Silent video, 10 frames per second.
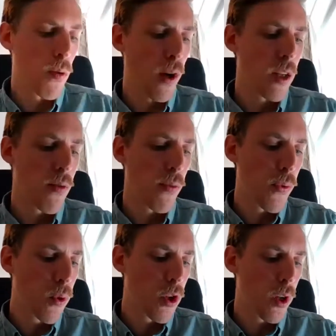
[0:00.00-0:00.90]
Fridays for
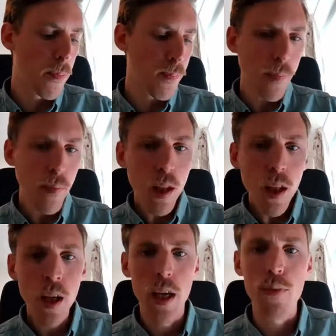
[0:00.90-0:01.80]
Future,
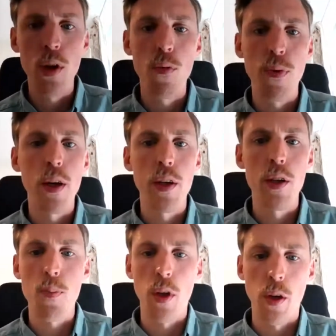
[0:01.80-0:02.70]
even though
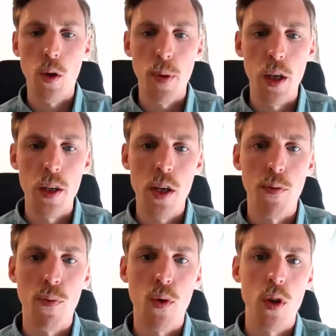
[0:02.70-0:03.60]
various political parties have,
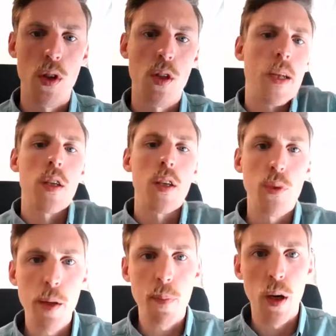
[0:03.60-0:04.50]
of course, especially
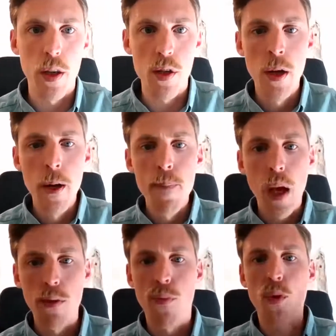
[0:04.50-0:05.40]
green parties,
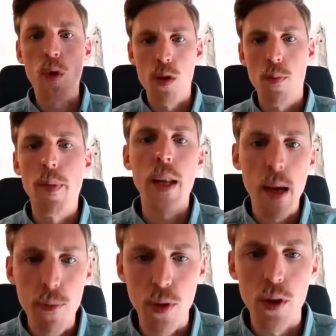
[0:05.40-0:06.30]
have, of course, made
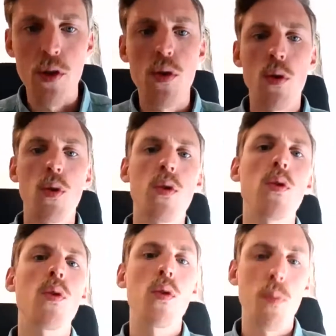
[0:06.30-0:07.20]
efforts to
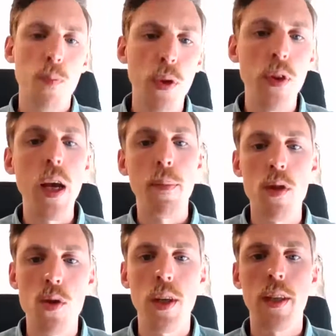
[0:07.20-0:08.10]

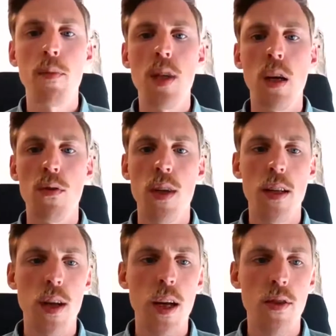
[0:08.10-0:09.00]
demonstrate themselves
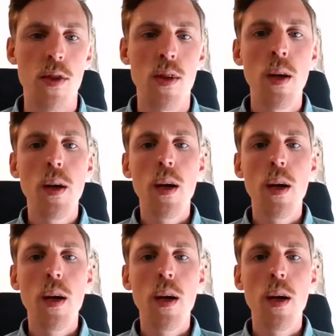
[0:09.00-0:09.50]
as